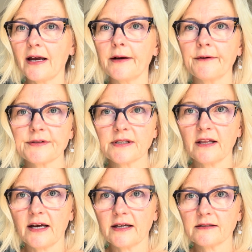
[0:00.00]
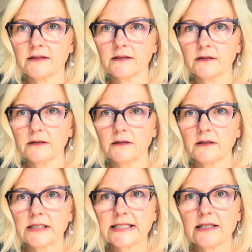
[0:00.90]
I know it's a lot.
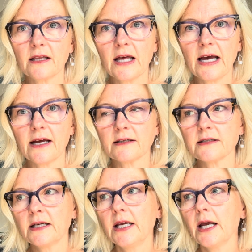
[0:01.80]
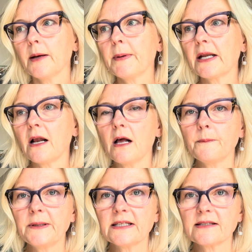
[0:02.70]
It's a lot. But it all
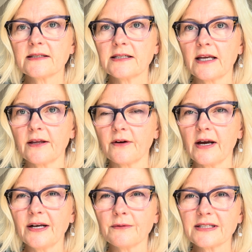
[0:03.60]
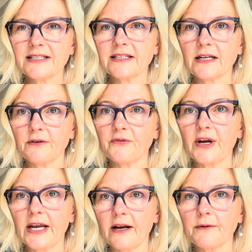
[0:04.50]
pieces together. I don't sit down for
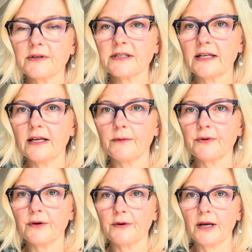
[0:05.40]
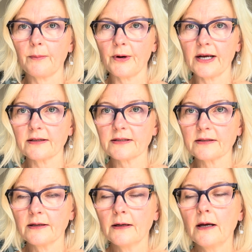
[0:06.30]
8 hours and knit without any breaks.
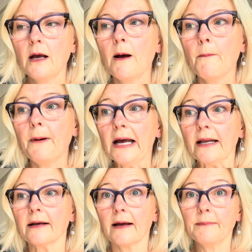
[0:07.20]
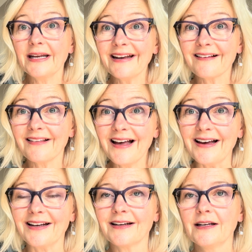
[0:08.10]
But I'm knitting a lot.